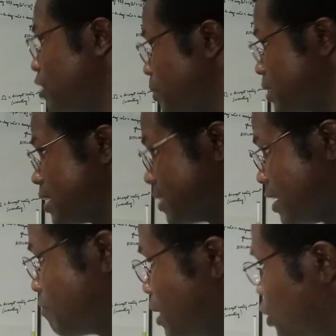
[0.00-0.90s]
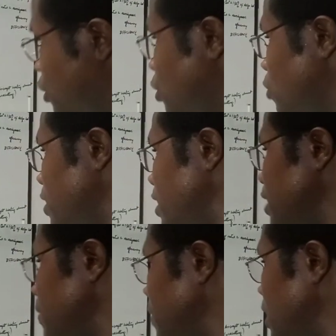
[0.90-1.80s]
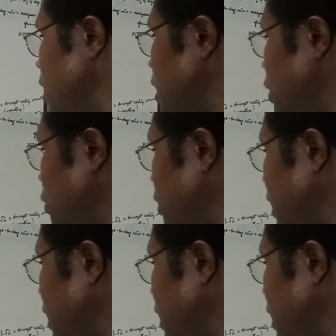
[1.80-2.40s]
fibers, as I mentioned already, we